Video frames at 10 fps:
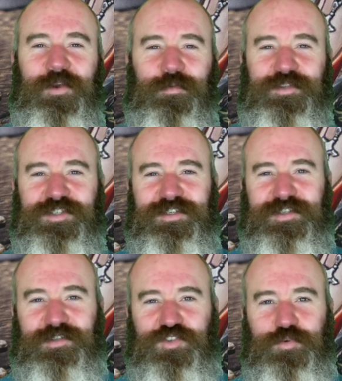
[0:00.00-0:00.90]
which is
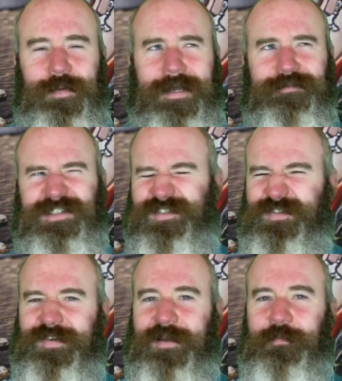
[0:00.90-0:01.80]

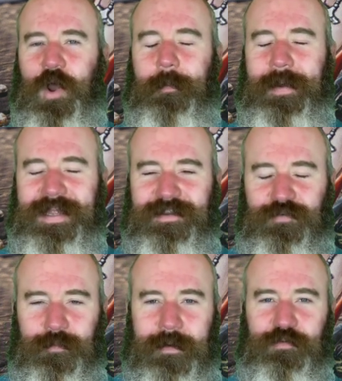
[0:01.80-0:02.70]
£2.75 pot of paint,
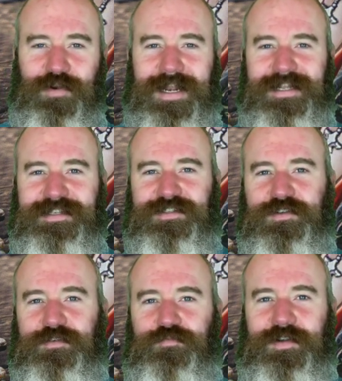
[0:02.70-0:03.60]
if I remember rightly. It's
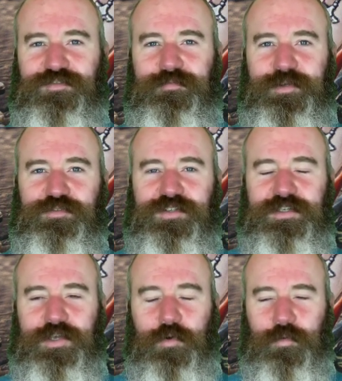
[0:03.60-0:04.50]
a
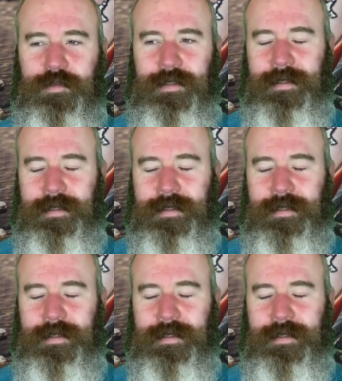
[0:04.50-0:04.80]
Retributor Gold.